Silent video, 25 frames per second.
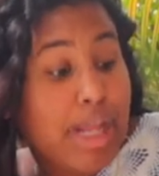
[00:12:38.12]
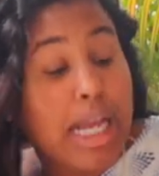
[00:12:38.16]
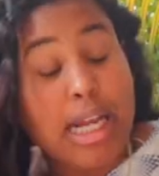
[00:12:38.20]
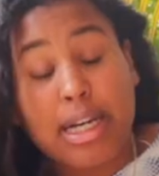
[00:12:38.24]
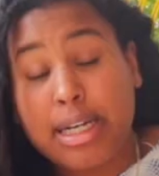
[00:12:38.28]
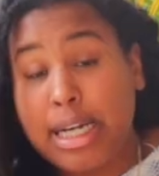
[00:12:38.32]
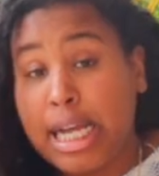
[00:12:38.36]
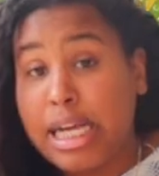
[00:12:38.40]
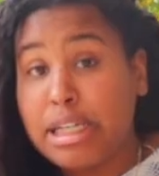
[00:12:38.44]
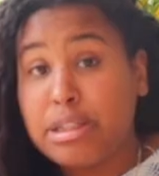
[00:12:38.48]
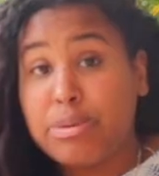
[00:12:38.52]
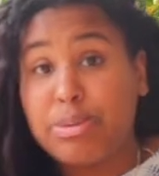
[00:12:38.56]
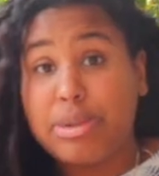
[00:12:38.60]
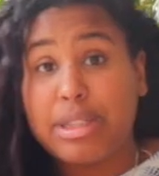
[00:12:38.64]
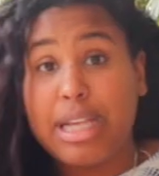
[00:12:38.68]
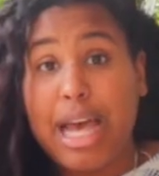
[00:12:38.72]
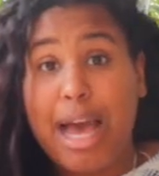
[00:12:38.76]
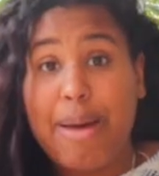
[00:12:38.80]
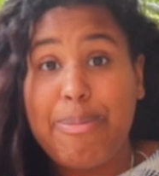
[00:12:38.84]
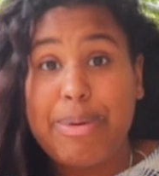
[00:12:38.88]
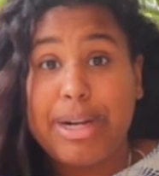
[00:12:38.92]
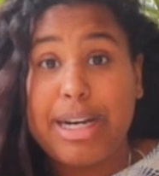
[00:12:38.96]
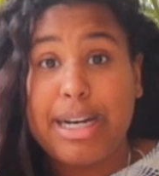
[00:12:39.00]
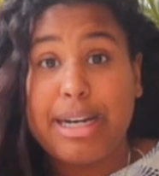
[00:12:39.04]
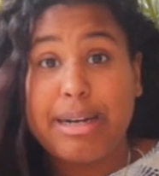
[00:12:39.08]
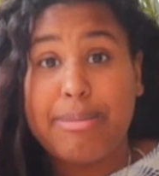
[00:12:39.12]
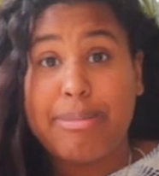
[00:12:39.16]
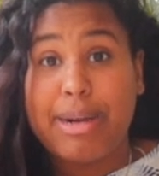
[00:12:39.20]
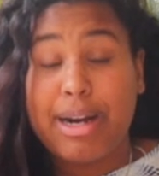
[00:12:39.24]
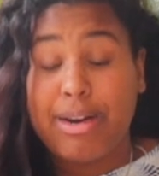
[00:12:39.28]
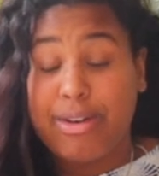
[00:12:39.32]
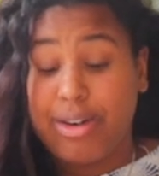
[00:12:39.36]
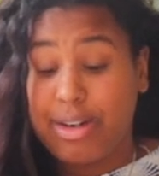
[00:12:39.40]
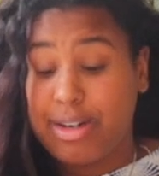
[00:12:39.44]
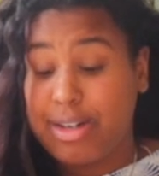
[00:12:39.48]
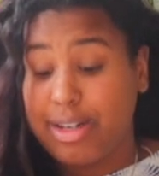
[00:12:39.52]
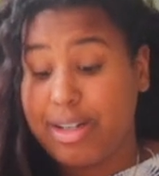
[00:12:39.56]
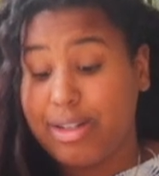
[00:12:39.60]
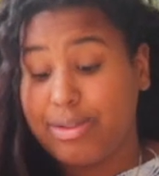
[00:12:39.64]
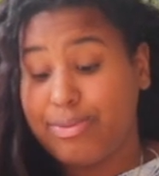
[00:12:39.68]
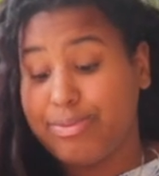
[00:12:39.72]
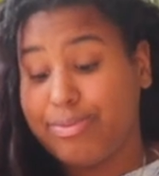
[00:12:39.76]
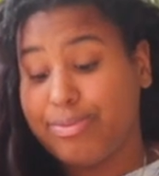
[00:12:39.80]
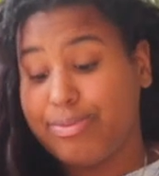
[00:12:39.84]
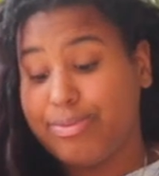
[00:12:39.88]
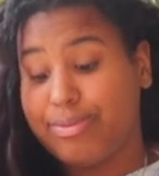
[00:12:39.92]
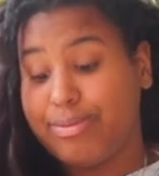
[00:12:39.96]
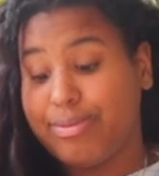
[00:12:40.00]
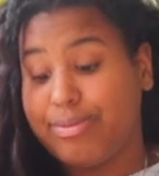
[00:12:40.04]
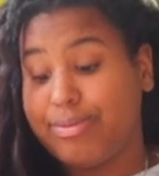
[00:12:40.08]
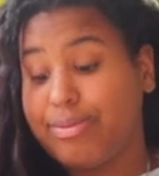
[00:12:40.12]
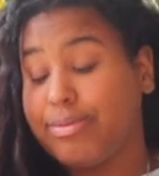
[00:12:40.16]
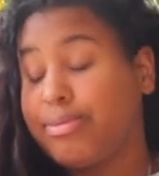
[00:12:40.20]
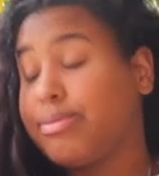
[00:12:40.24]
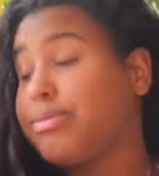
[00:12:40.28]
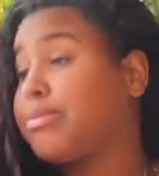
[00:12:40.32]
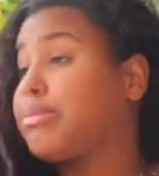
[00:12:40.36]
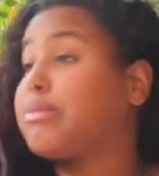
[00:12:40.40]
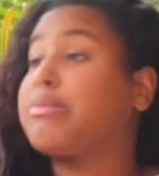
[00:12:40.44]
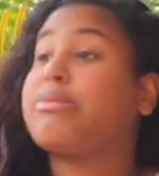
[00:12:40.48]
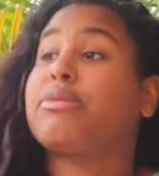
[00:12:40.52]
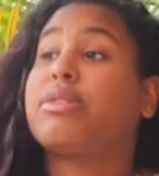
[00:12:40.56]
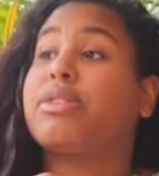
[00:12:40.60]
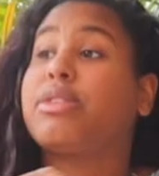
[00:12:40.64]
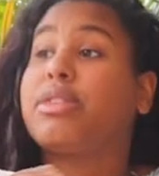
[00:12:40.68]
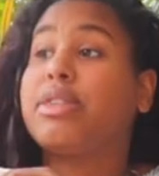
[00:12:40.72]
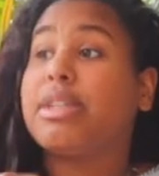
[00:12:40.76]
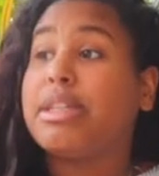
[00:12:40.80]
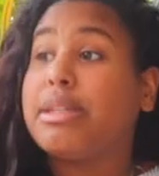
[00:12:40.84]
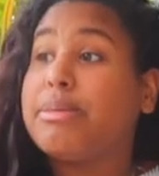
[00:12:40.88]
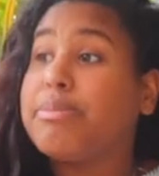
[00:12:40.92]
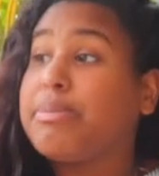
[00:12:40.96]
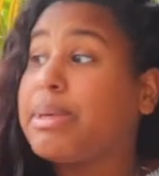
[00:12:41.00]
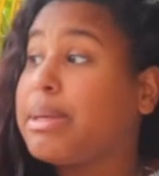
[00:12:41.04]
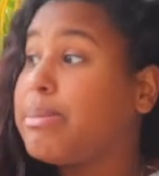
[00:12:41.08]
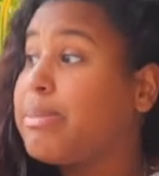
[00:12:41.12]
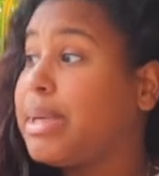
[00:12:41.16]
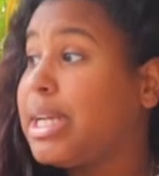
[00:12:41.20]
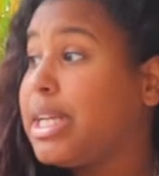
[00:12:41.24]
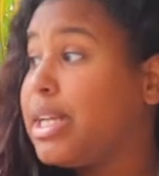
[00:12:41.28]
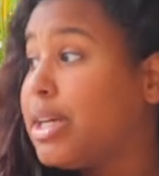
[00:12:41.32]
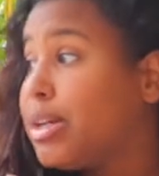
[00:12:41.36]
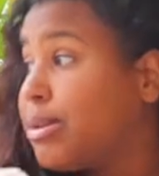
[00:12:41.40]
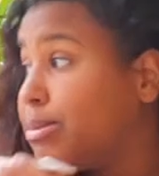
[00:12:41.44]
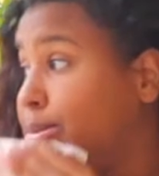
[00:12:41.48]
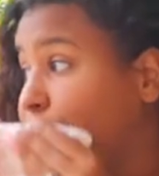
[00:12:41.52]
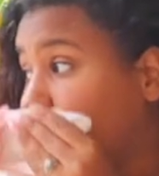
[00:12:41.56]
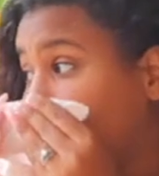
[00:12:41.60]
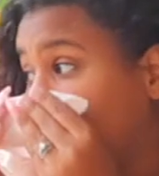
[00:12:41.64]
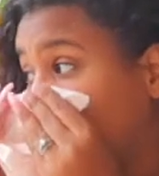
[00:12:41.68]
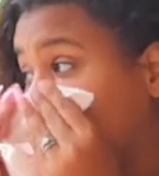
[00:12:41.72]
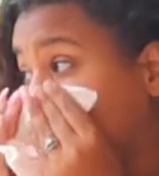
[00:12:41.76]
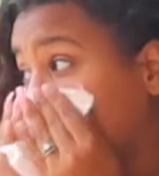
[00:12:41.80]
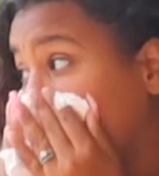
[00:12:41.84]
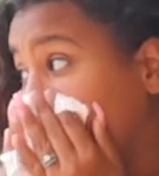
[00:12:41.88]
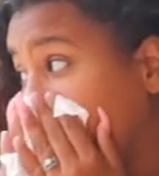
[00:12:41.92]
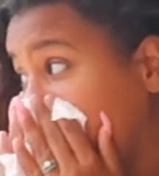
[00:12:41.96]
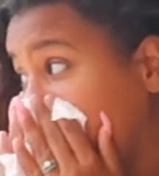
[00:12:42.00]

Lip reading: that's what's happening in America. Couldn't be me no more.